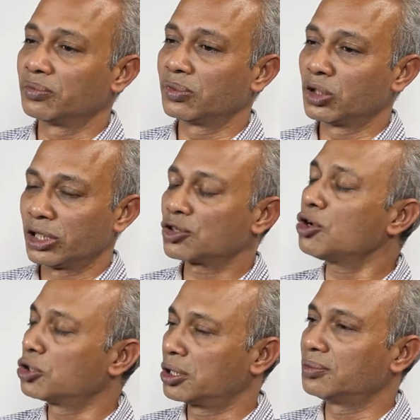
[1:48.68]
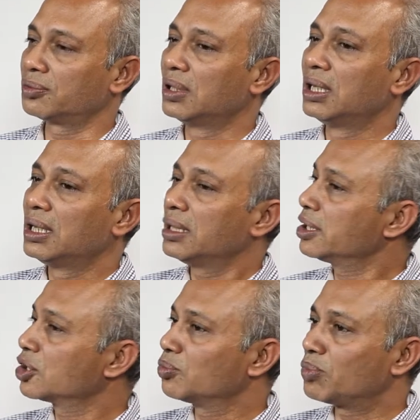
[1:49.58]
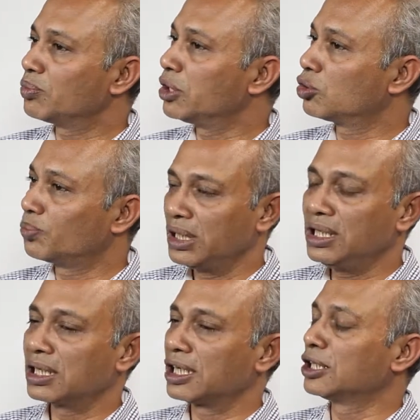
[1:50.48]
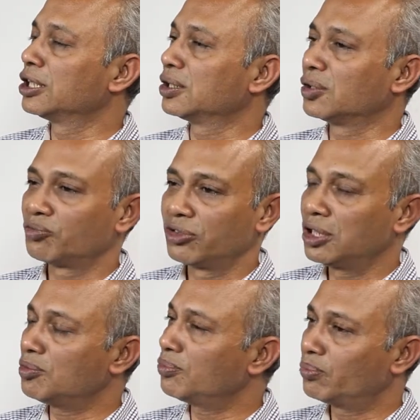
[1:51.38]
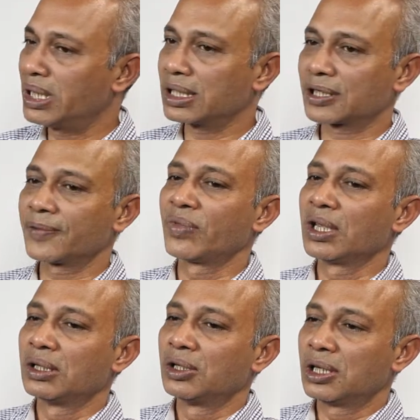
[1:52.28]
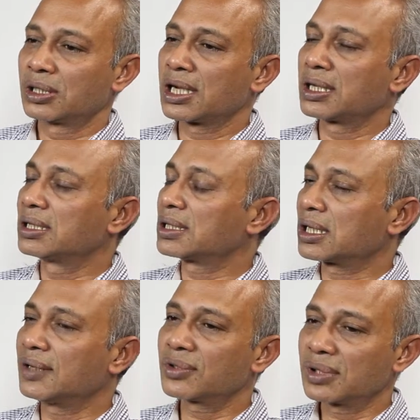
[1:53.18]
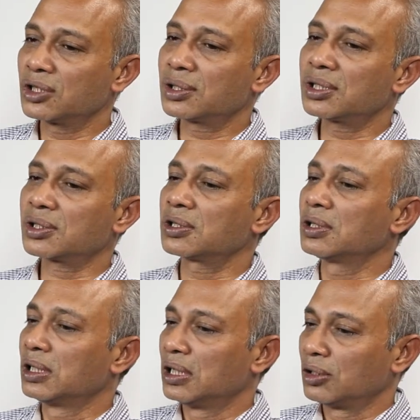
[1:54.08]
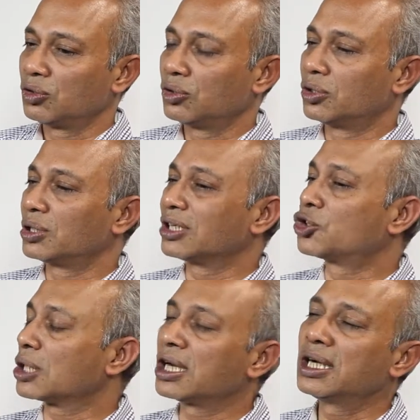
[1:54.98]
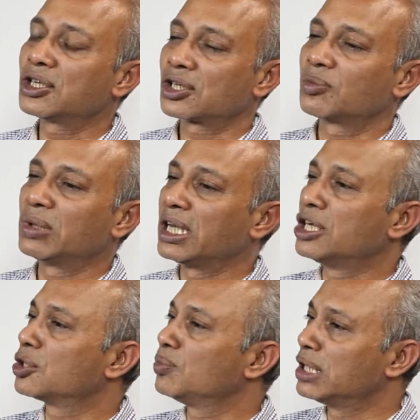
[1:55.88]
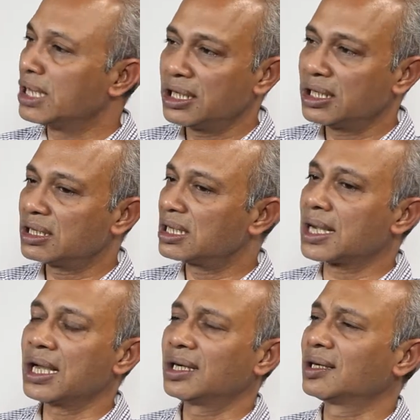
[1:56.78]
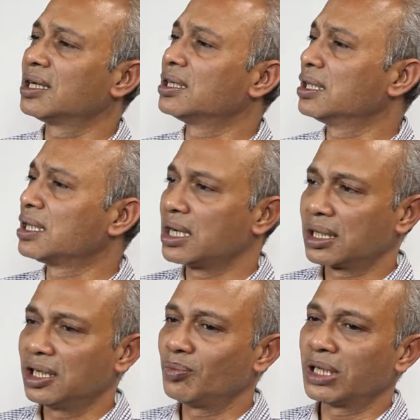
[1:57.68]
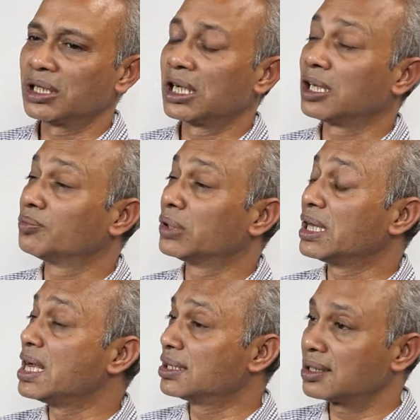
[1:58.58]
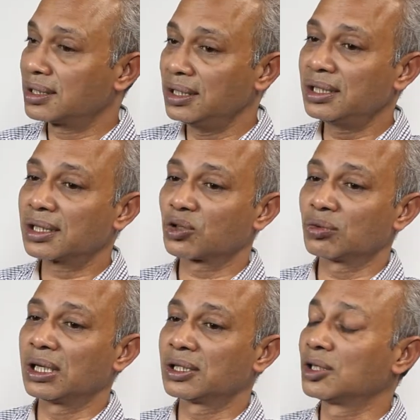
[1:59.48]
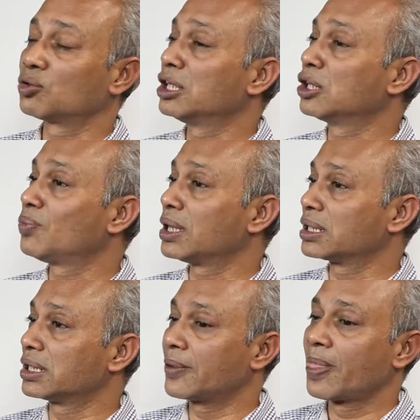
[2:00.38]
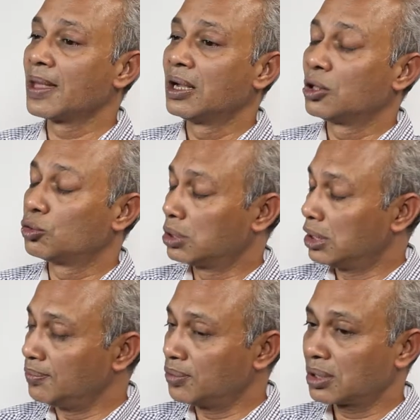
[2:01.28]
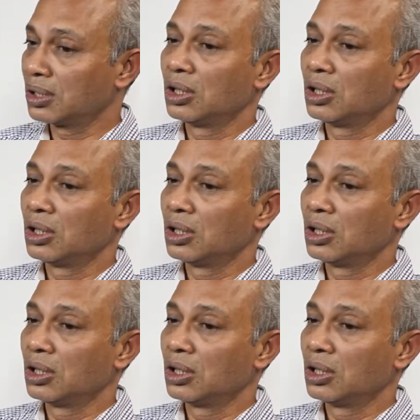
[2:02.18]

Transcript: resort to is the public opinion and the freedom of press. As under the circumstances, the journalists are being intimidated directly and indirectly by the government agencies as well as the ruling party hoodlums.